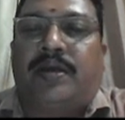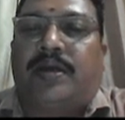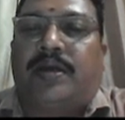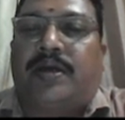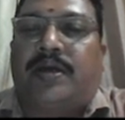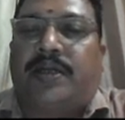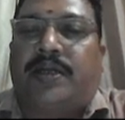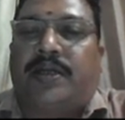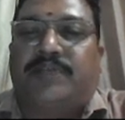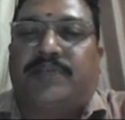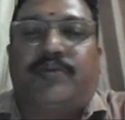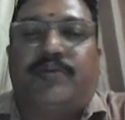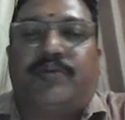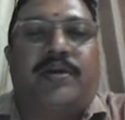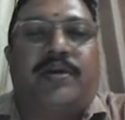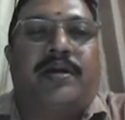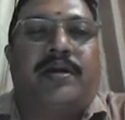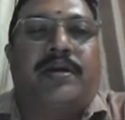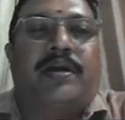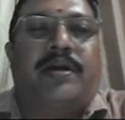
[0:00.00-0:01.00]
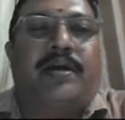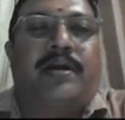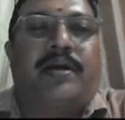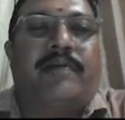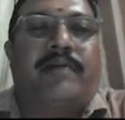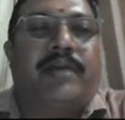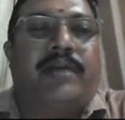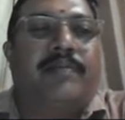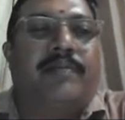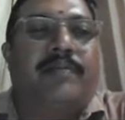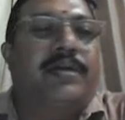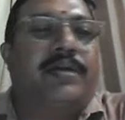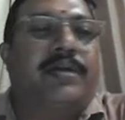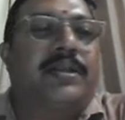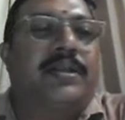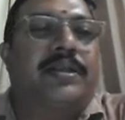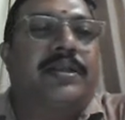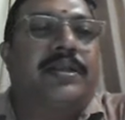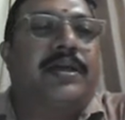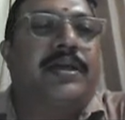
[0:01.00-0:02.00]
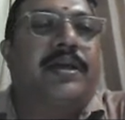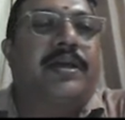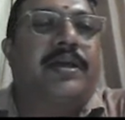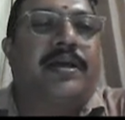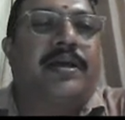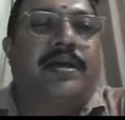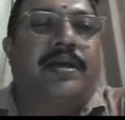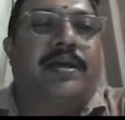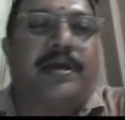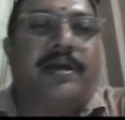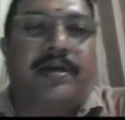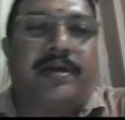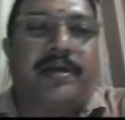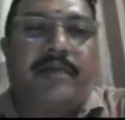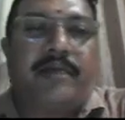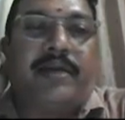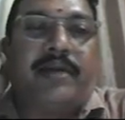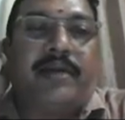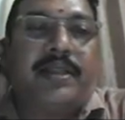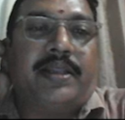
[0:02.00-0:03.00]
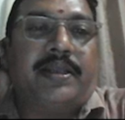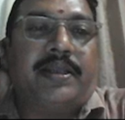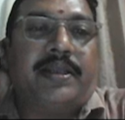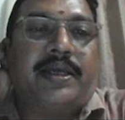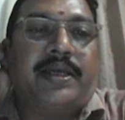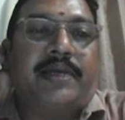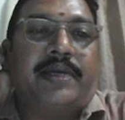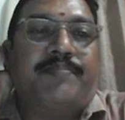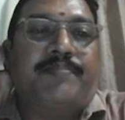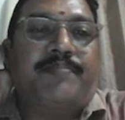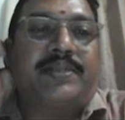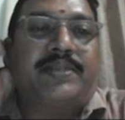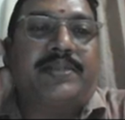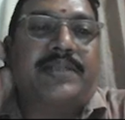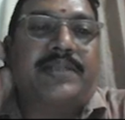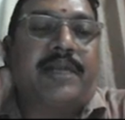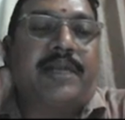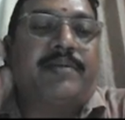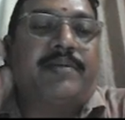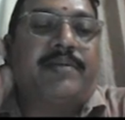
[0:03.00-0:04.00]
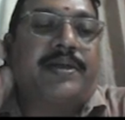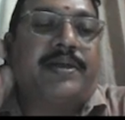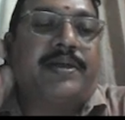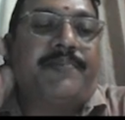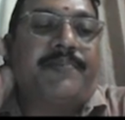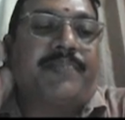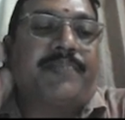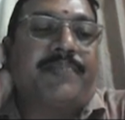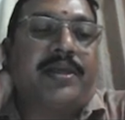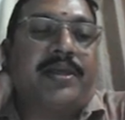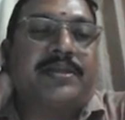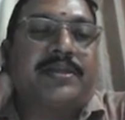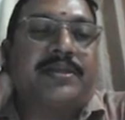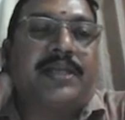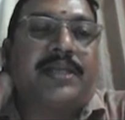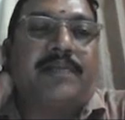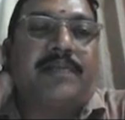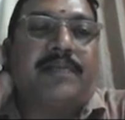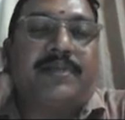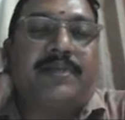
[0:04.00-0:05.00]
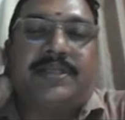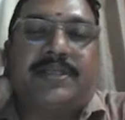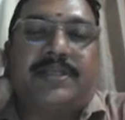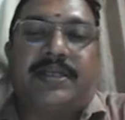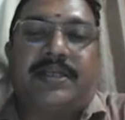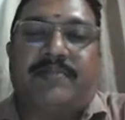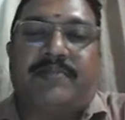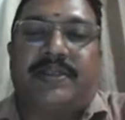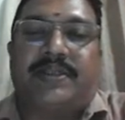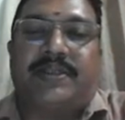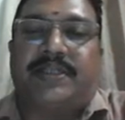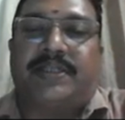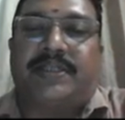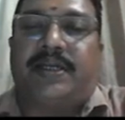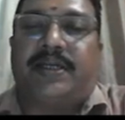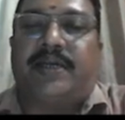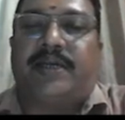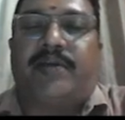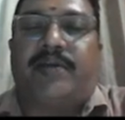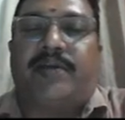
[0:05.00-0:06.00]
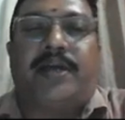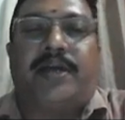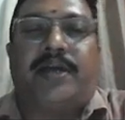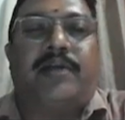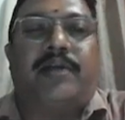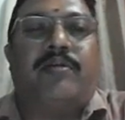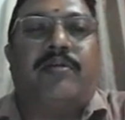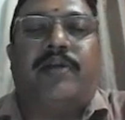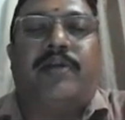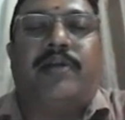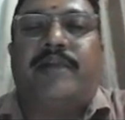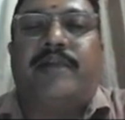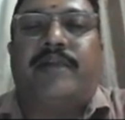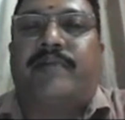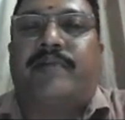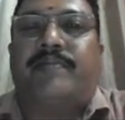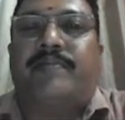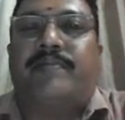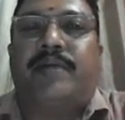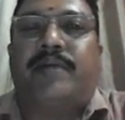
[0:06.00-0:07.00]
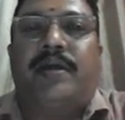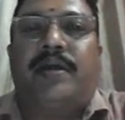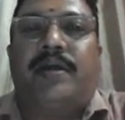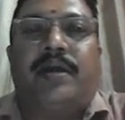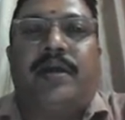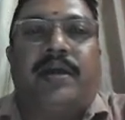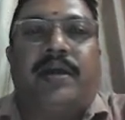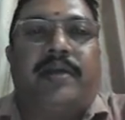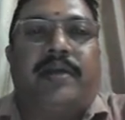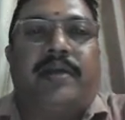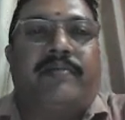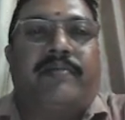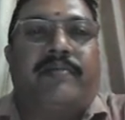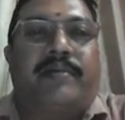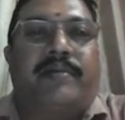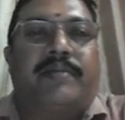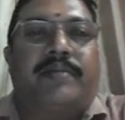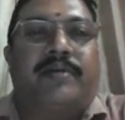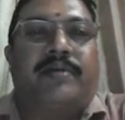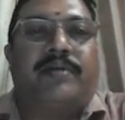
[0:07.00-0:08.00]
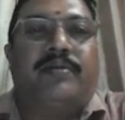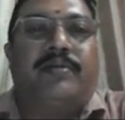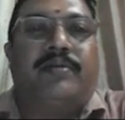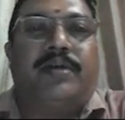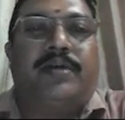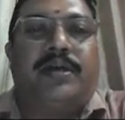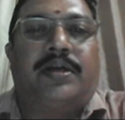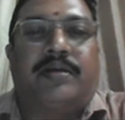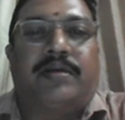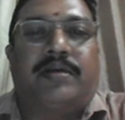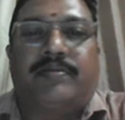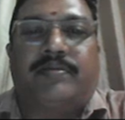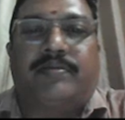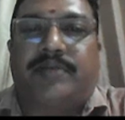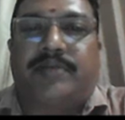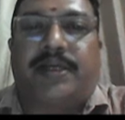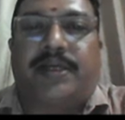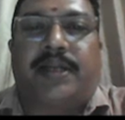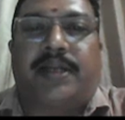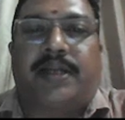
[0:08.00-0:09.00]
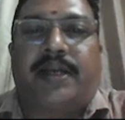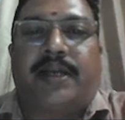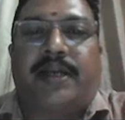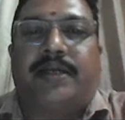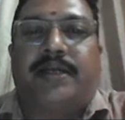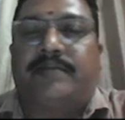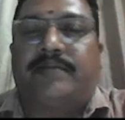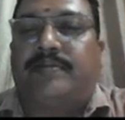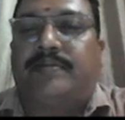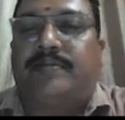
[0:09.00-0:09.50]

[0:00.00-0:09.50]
Textbook available in the given in the prescribed syllabus. It is mentioned here. You can download it from the Google say internet.